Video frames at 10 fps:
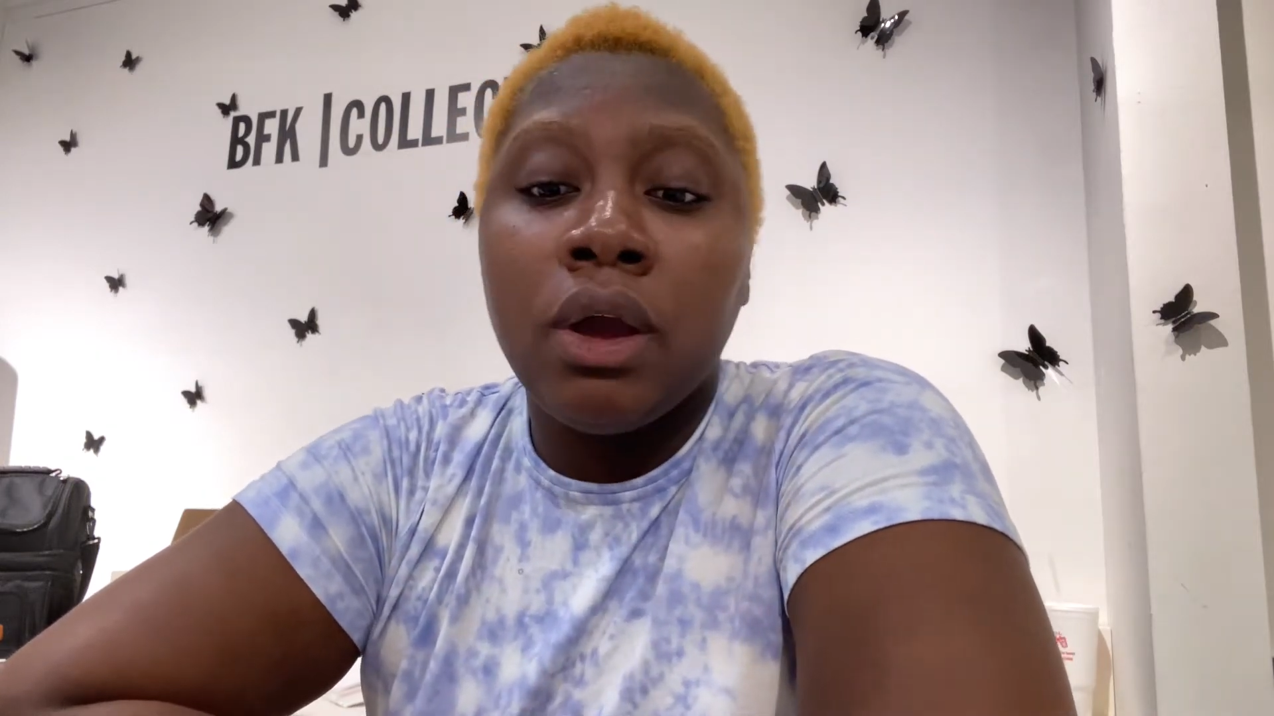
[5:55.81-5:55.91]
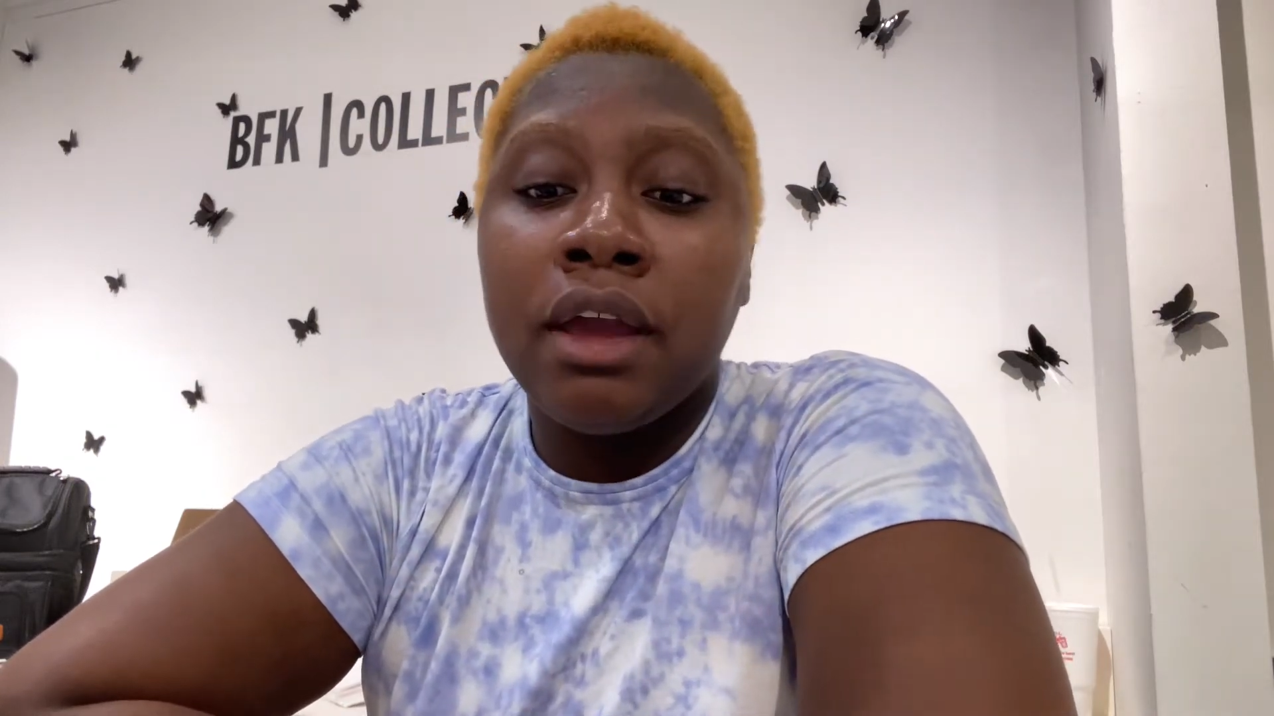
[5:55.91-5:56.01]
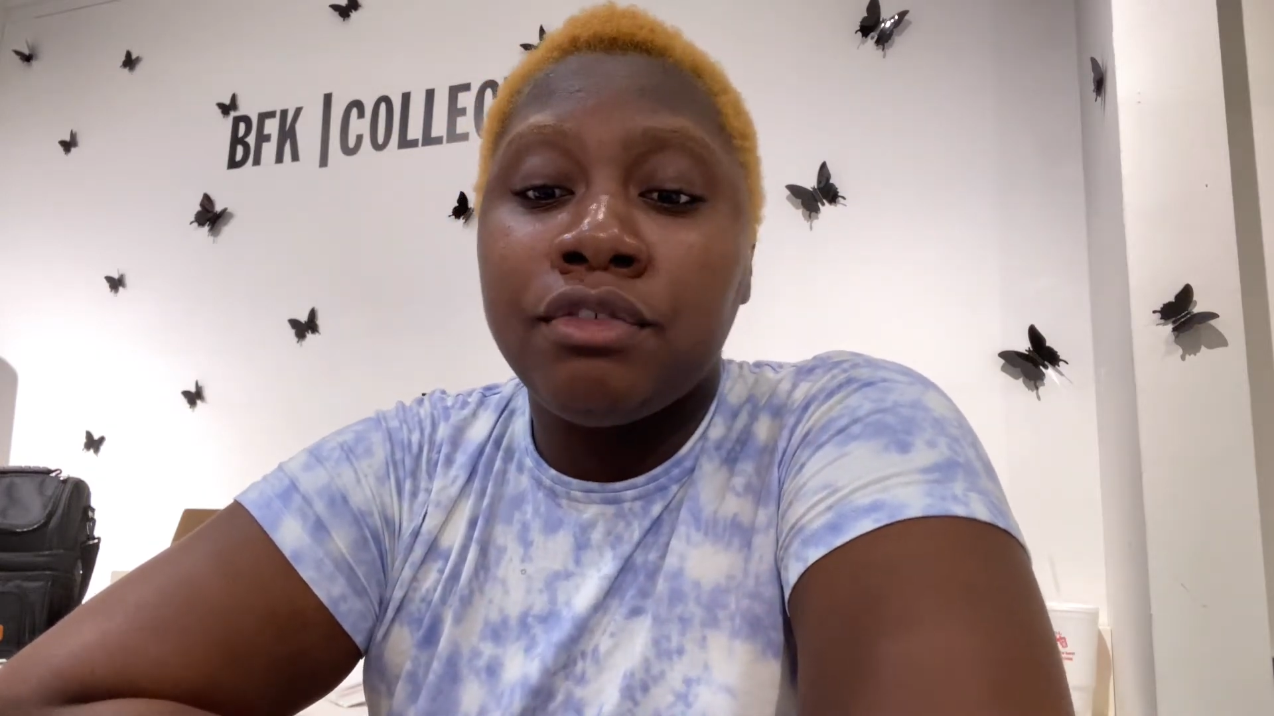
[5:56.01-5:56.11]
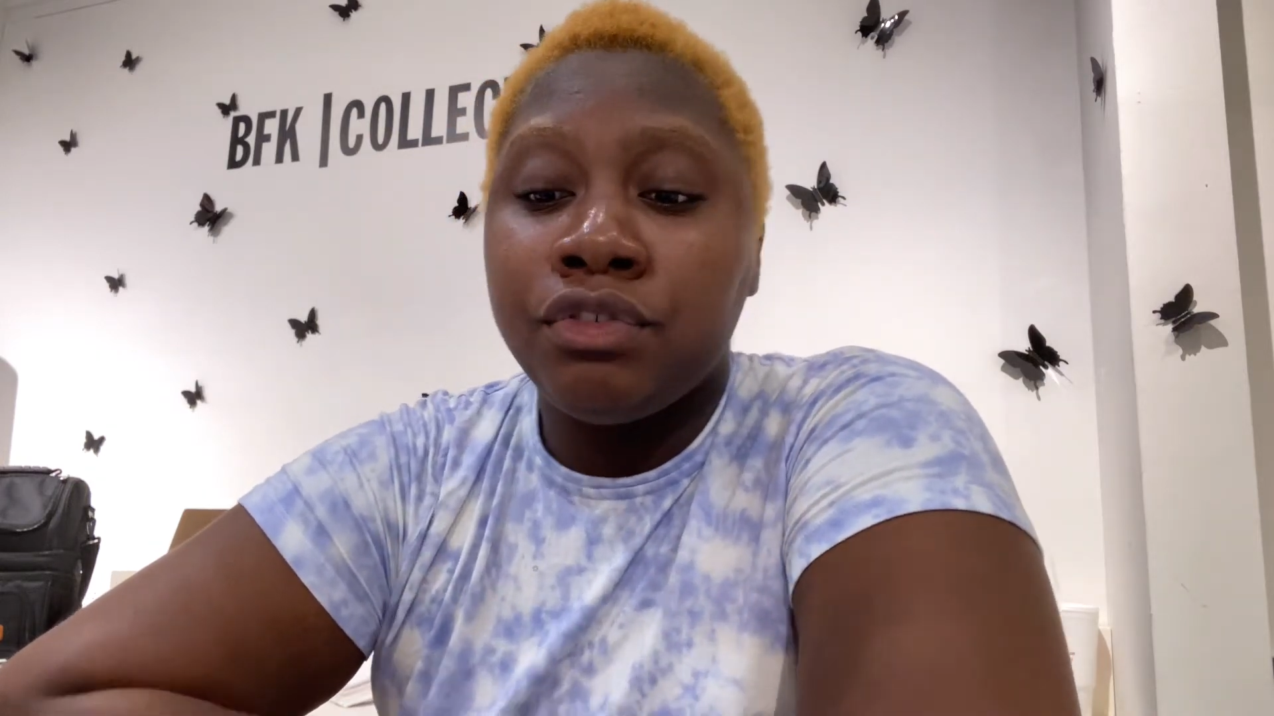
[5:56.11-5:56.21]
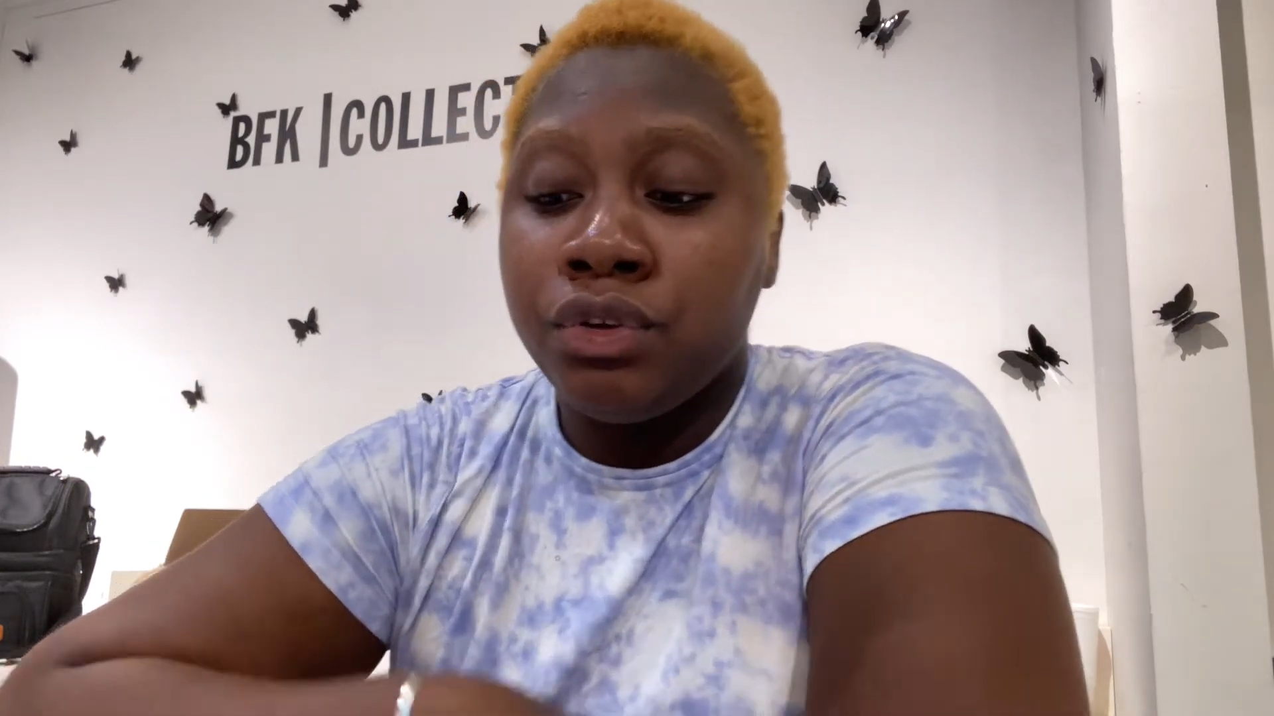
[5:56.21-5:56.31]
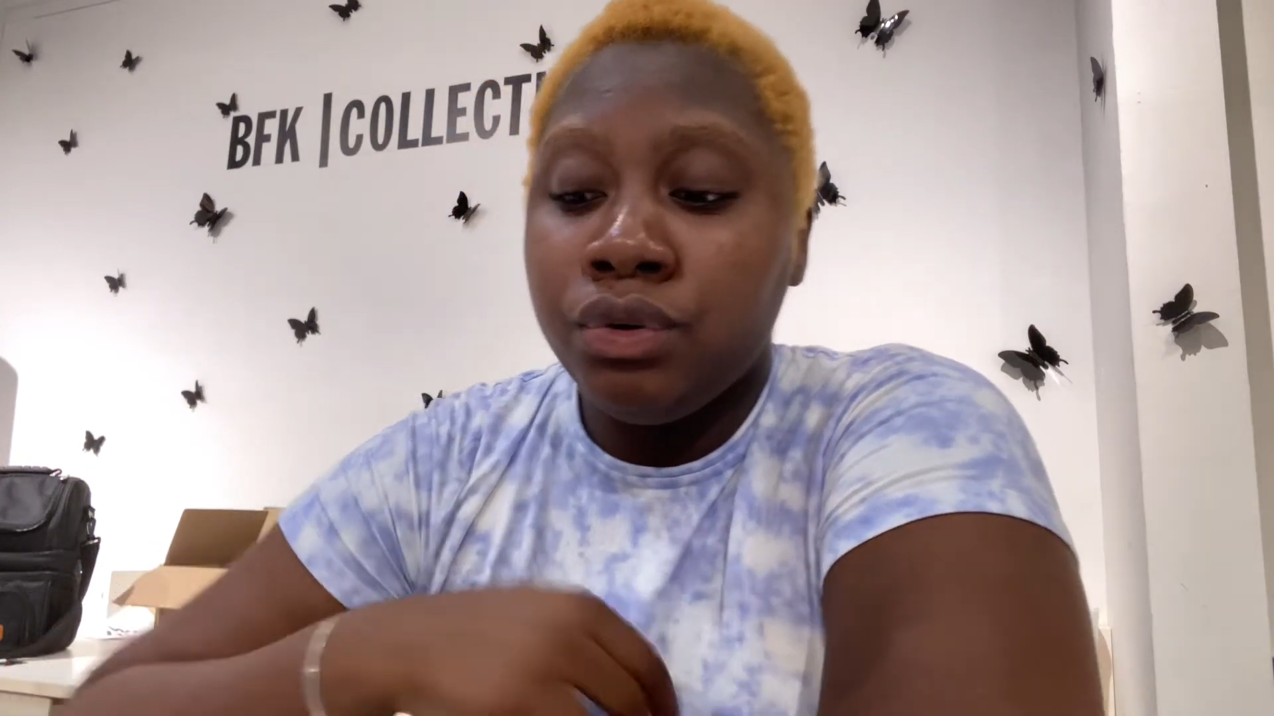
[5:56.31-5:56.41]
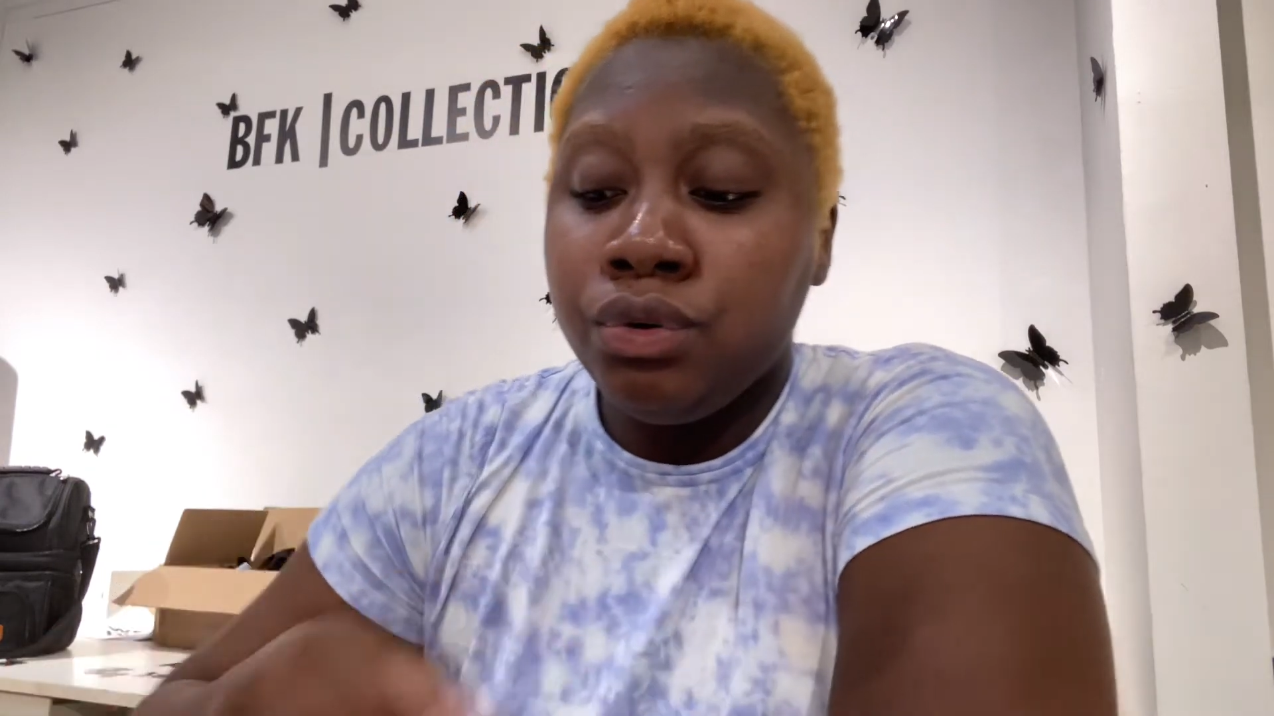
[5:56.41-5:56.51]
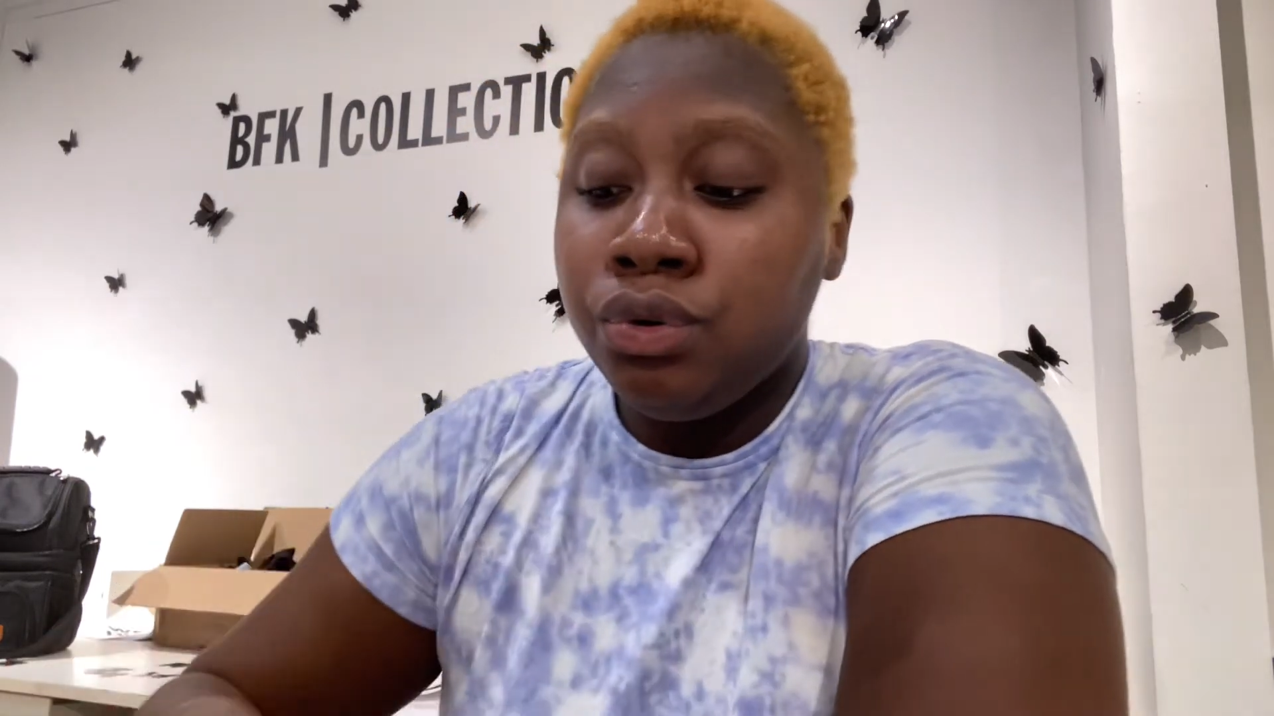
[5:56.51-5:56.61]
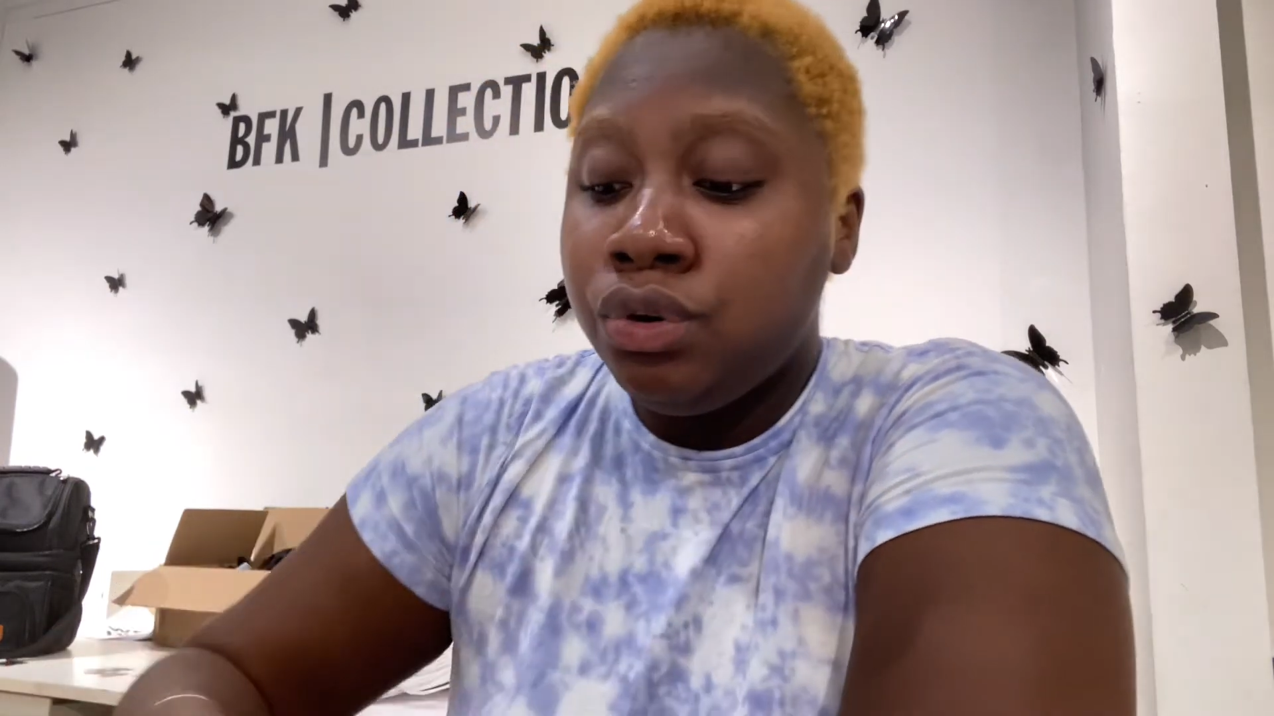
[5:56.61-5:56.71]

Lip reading: if you